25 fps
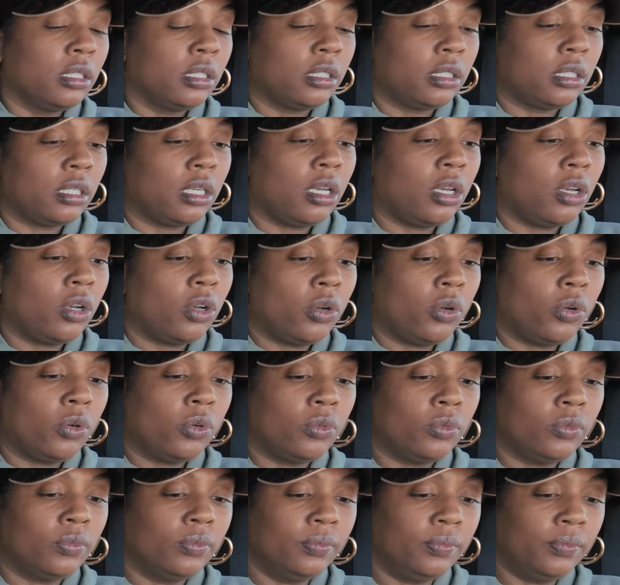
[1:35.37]

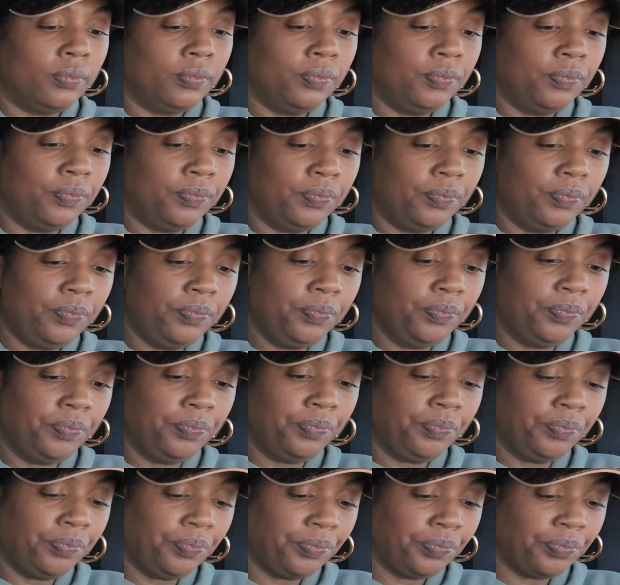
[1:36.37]
So
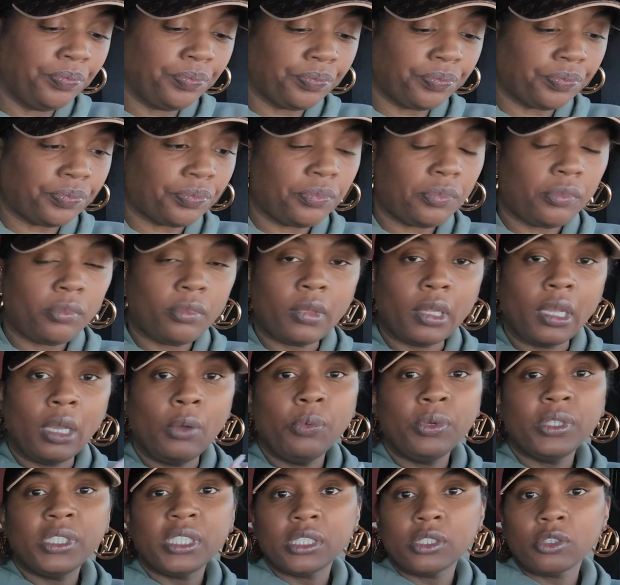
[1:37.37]

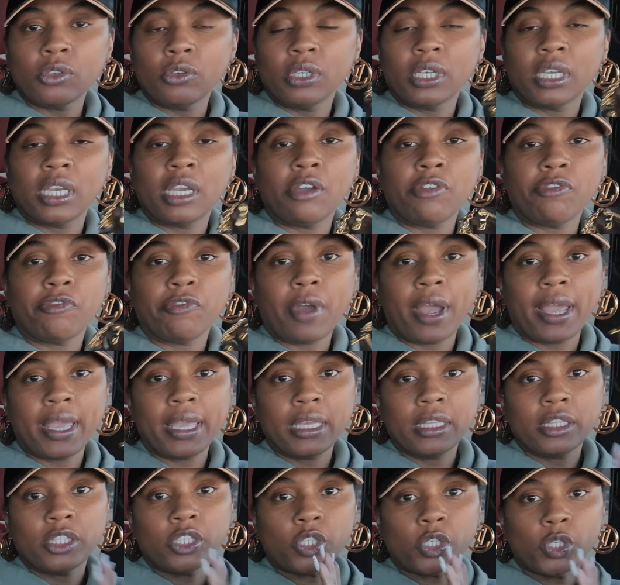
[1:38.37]
we're just going to get right
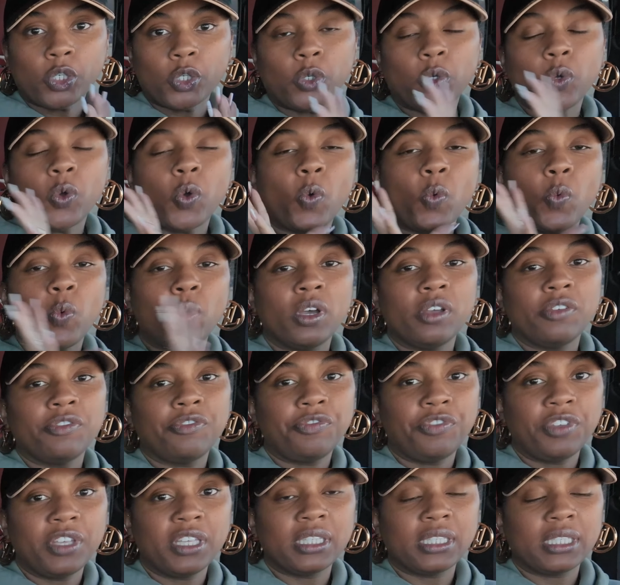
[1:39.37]
into what
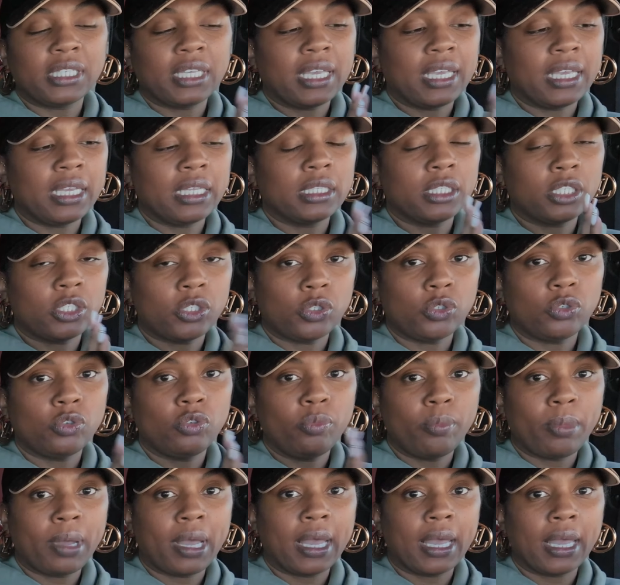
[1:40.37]
fits into
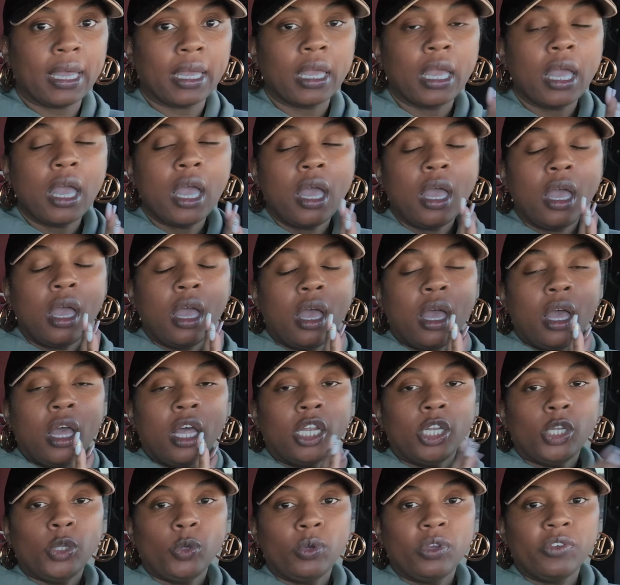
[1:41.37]
my
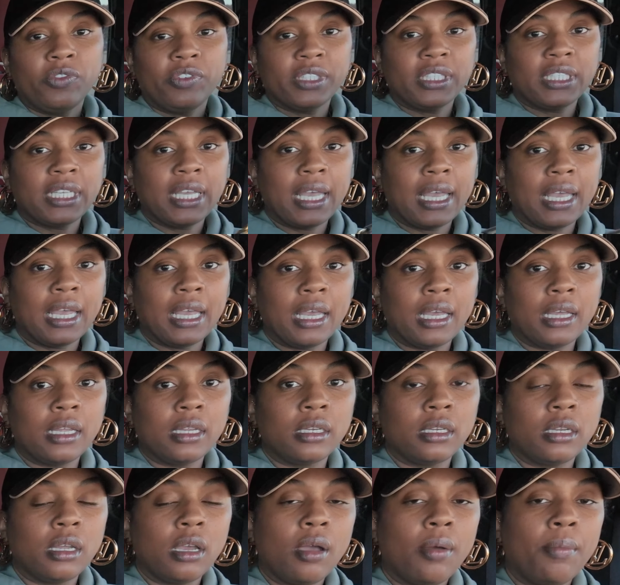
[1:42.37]
Louis
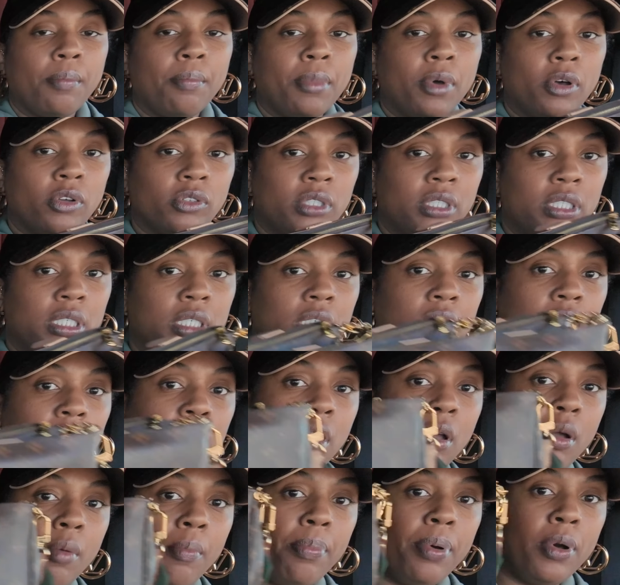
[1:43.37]
Vuitton
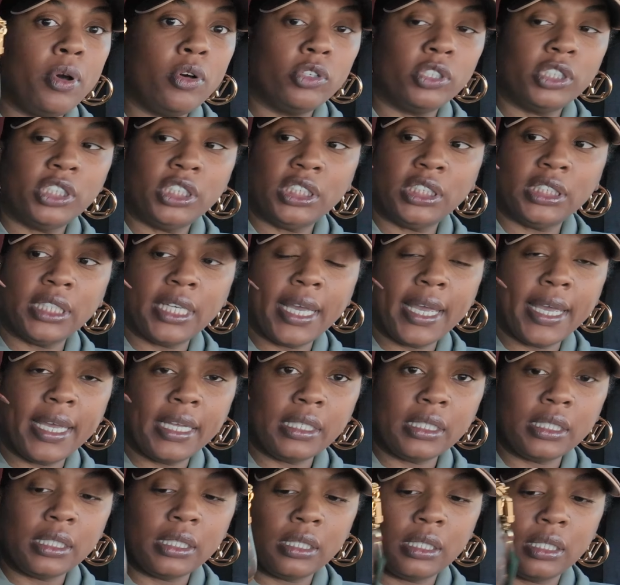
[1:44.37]
Multi
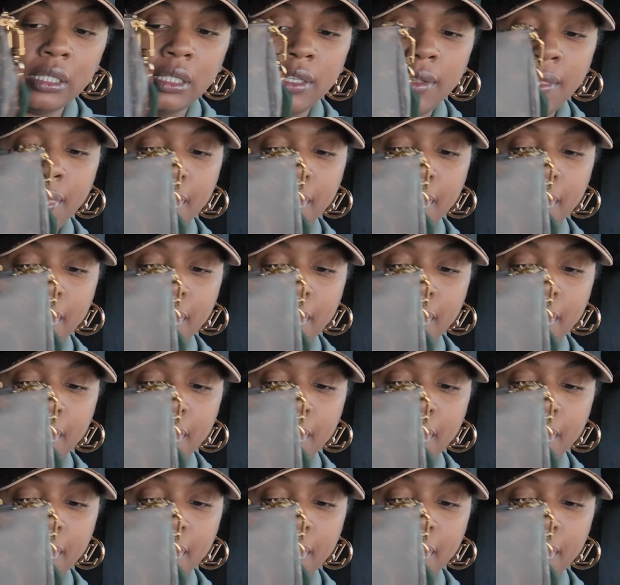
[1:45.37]
Pochette